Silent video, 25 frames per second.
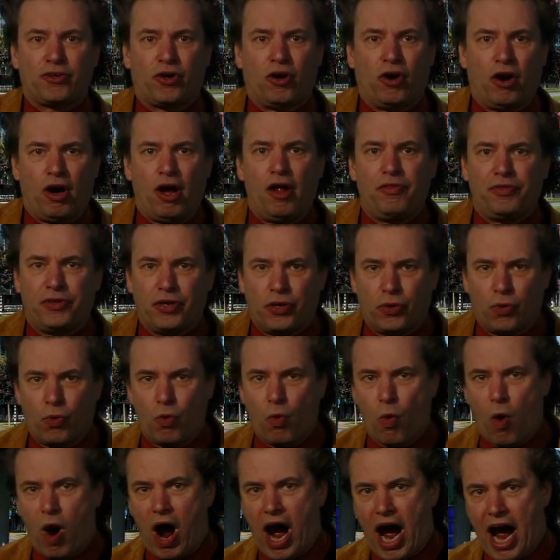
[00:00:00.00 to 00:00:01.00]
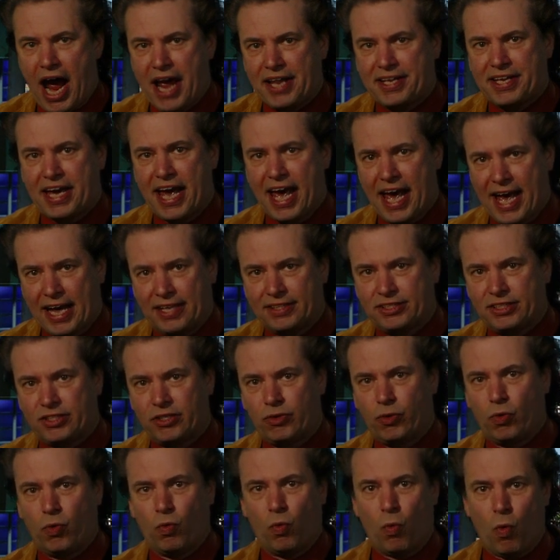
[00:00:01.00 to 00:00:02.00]
on the right-hand
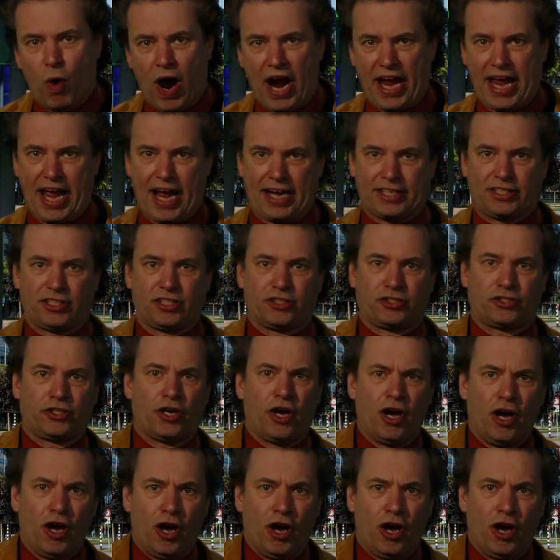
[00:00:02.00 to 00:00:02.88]
y-axis